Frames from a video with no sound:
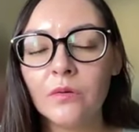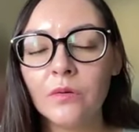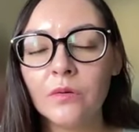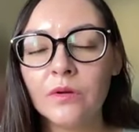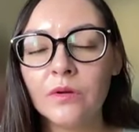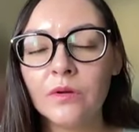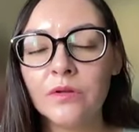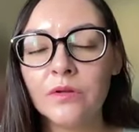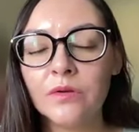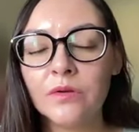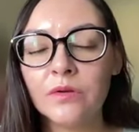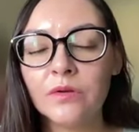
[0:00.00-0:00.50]

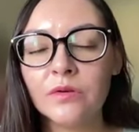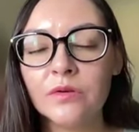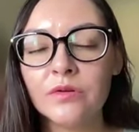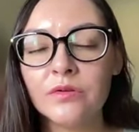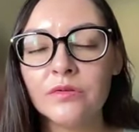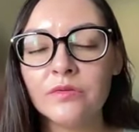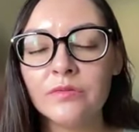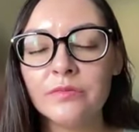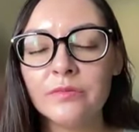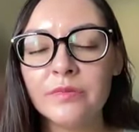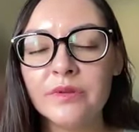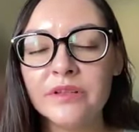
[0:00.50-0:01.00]
when you could
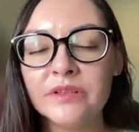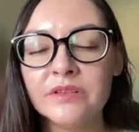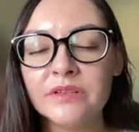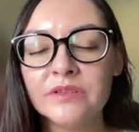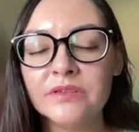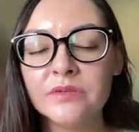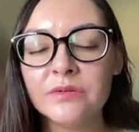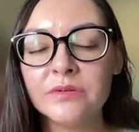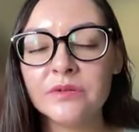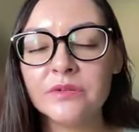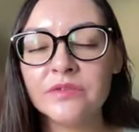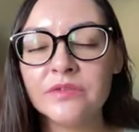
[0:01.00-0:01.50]
have been
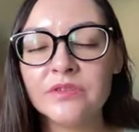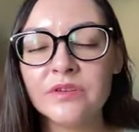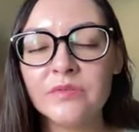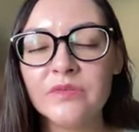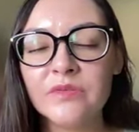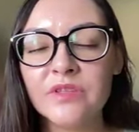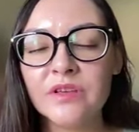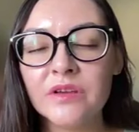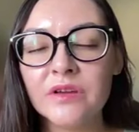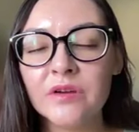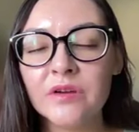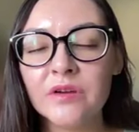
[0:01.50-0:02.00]
doing
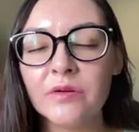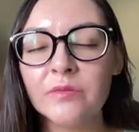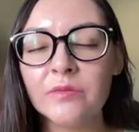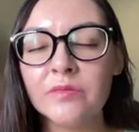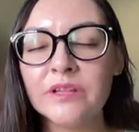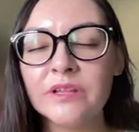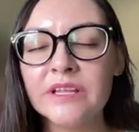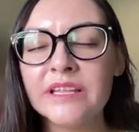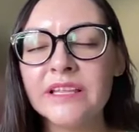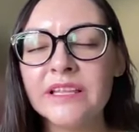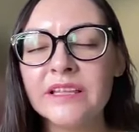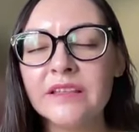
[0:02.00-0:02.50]
something
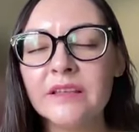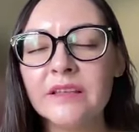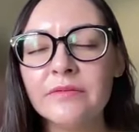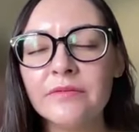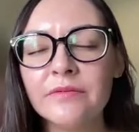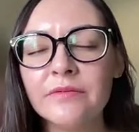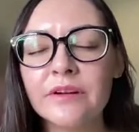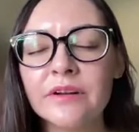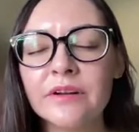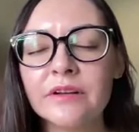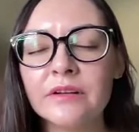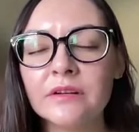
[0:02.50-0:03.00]
completely
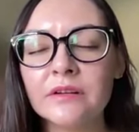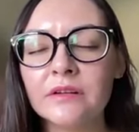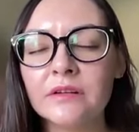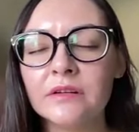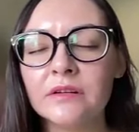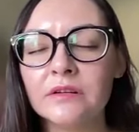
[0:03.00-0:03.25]
different.